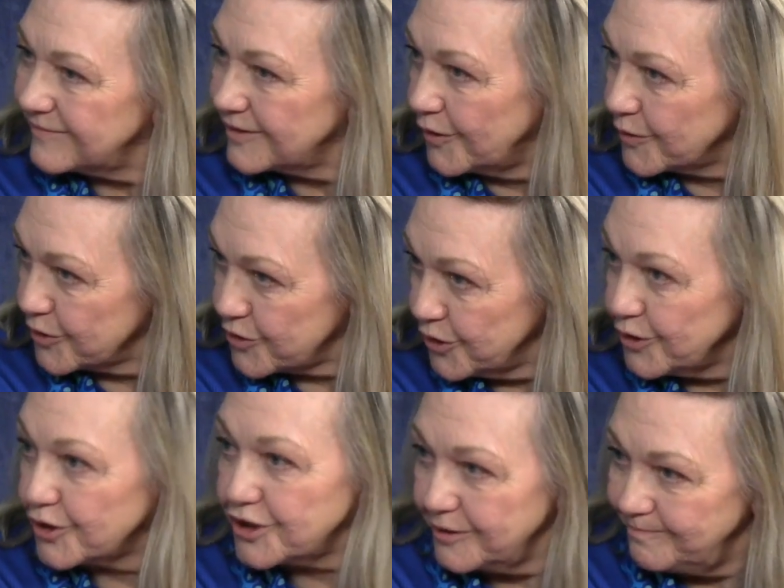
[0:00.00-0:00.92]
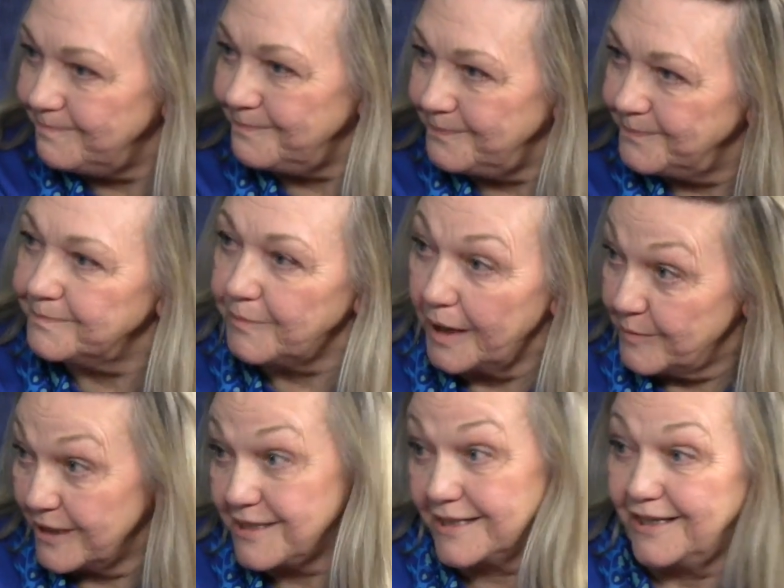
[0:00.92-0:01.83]
Go to church yeah. mm-hmm, by
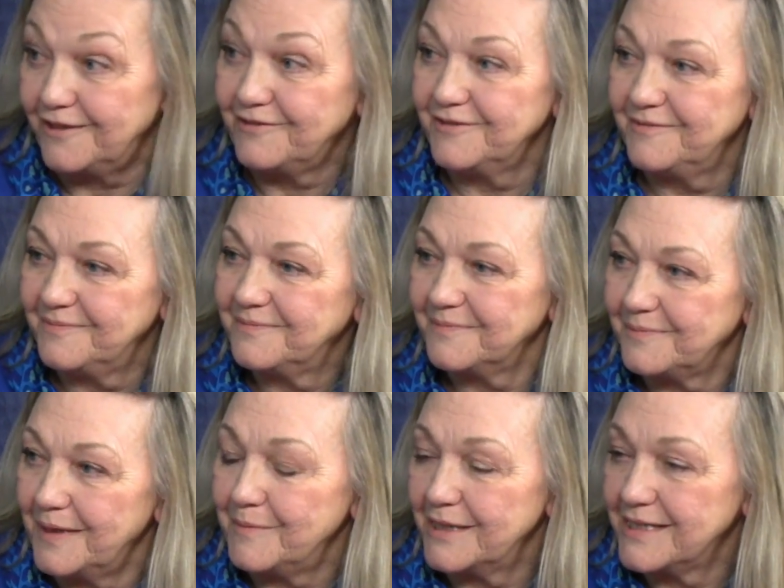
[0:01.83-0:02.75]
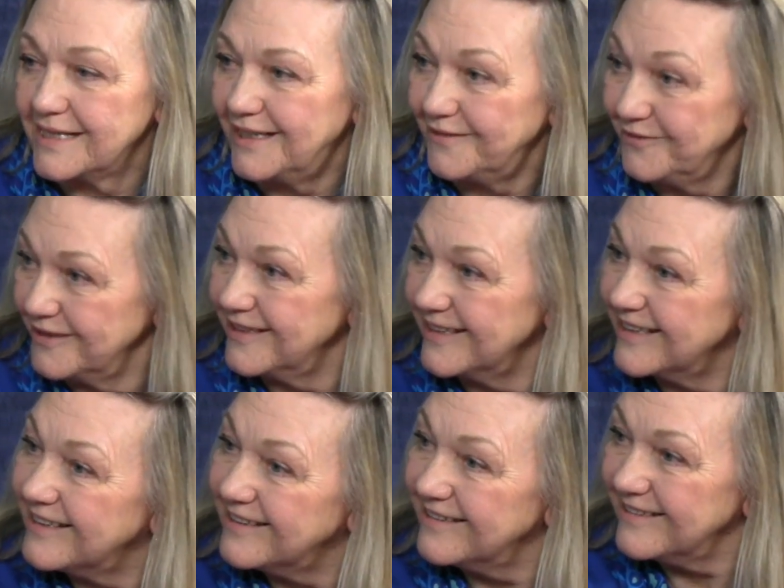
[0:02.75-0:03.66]
myself. Yeah. By oh, myself. Oh, I
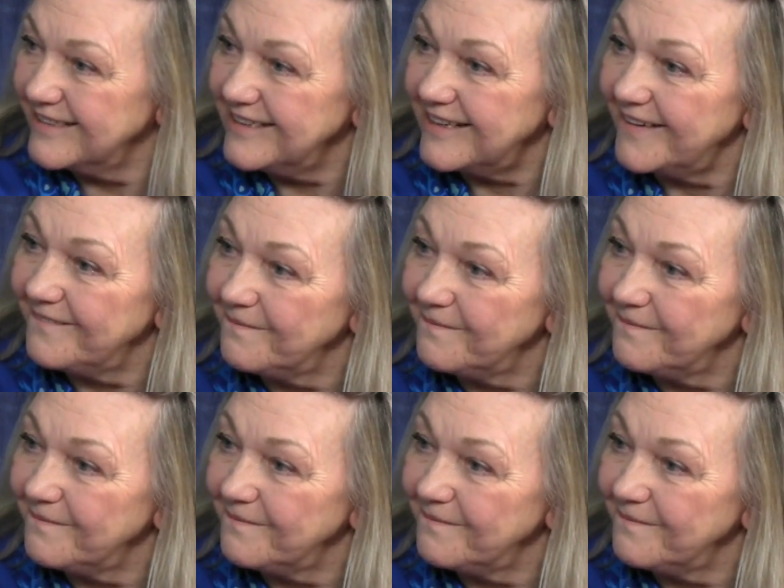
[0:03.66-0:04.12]
see. Yeah.